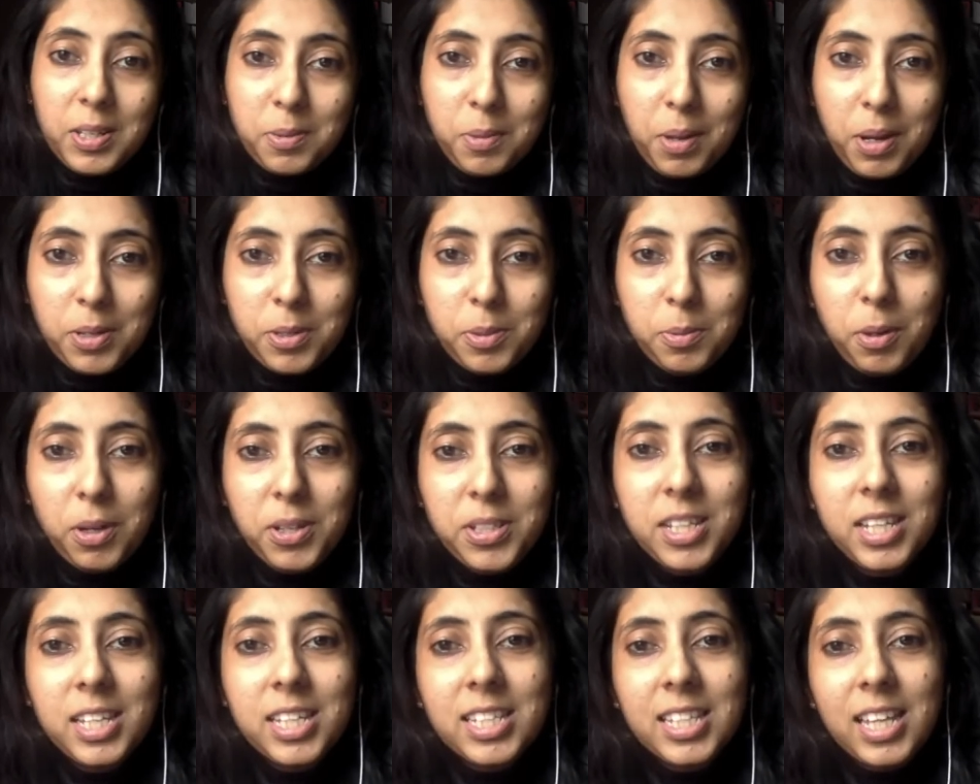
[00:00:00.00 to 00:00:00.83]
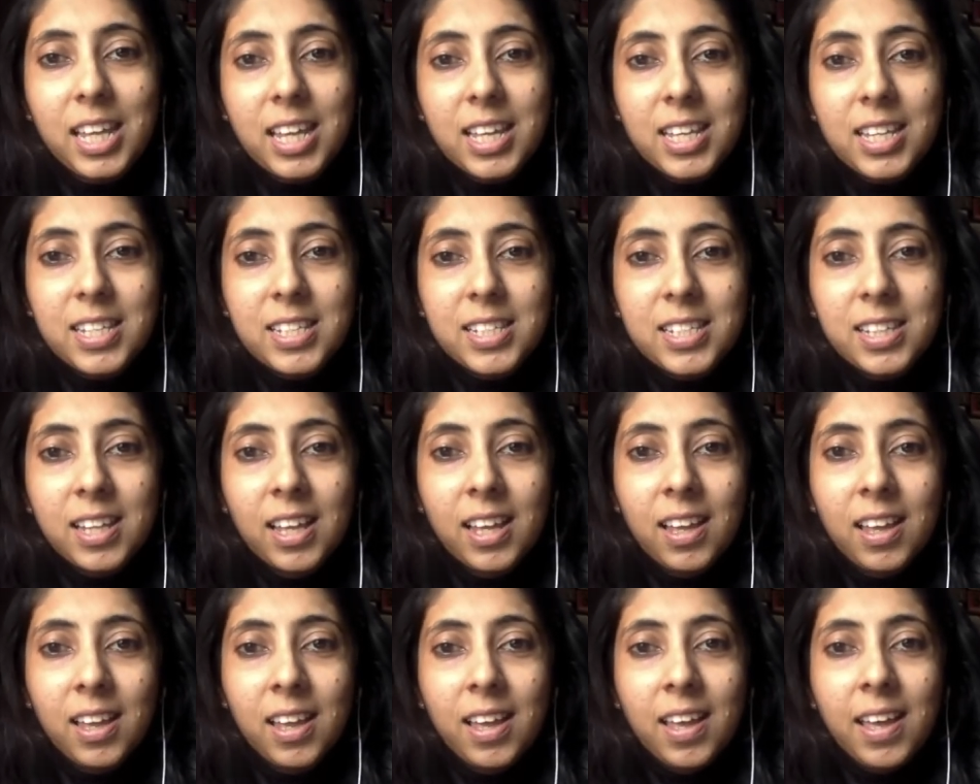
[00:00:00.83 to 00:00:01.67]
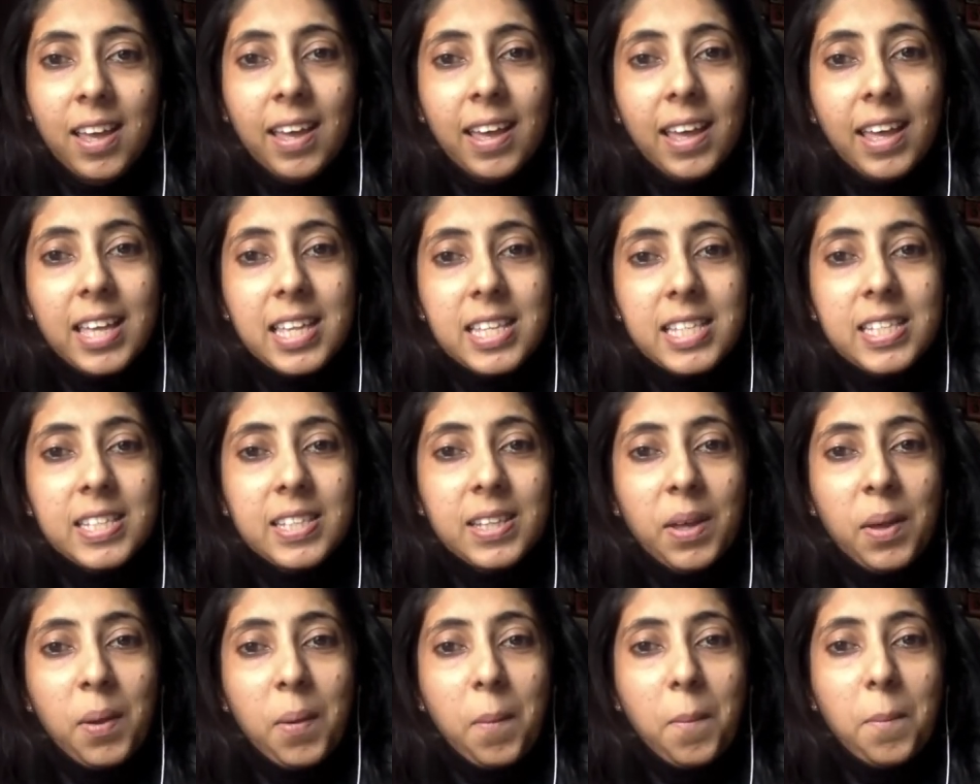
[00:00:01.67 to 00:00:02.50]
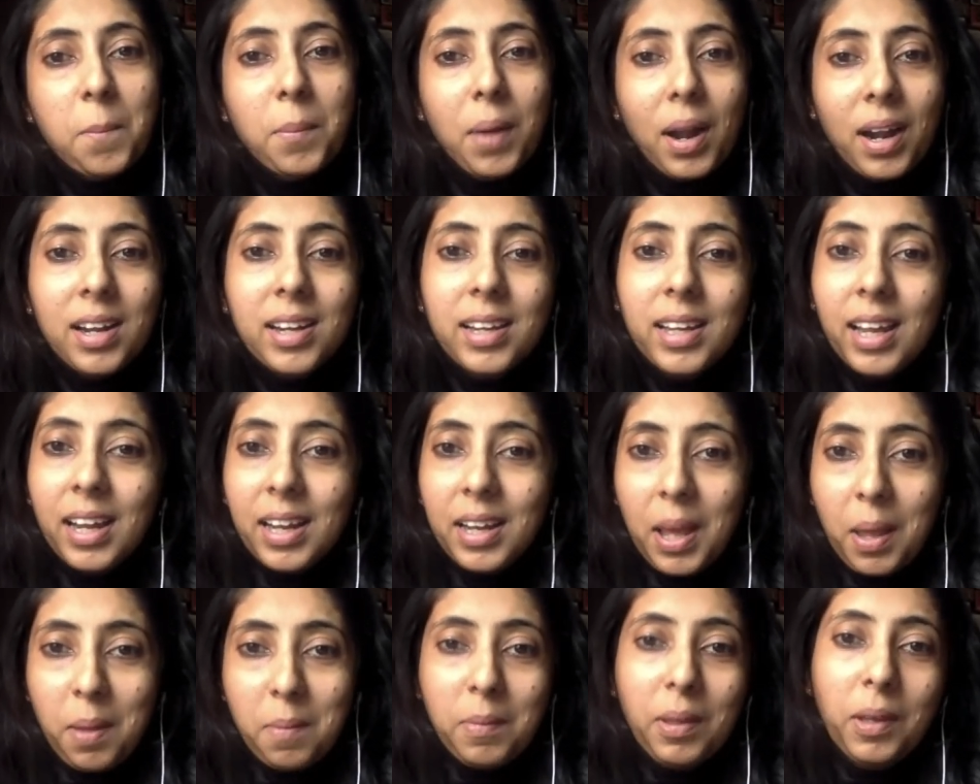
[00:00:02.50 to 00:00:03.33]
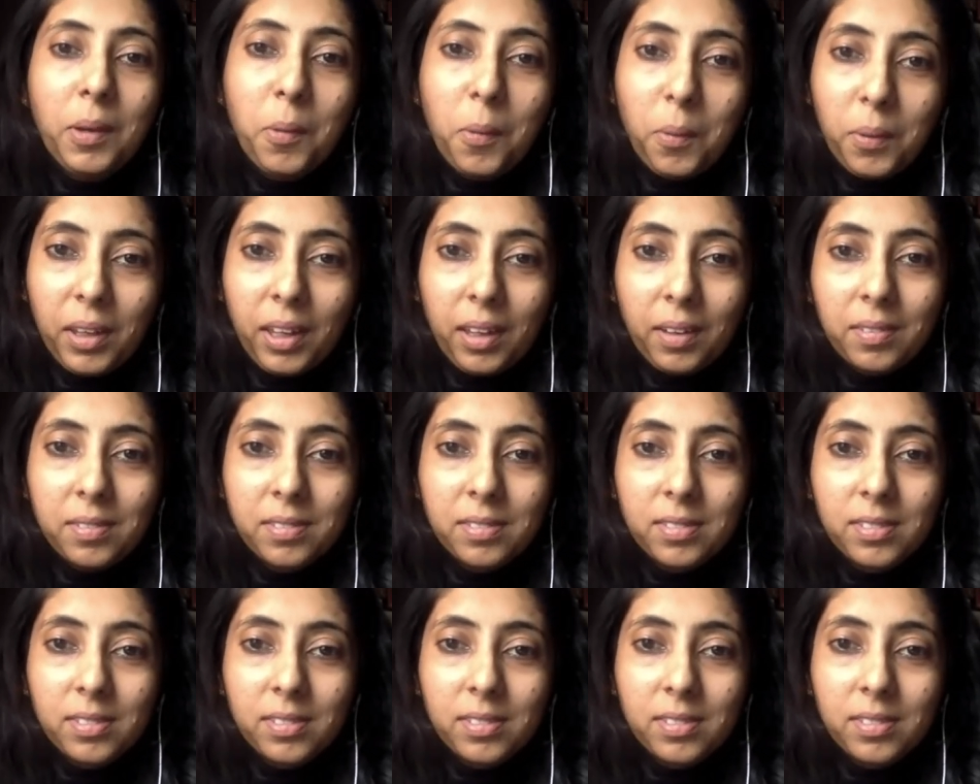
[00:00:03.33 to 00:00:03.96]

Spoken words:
marriage process is multi-timing okay?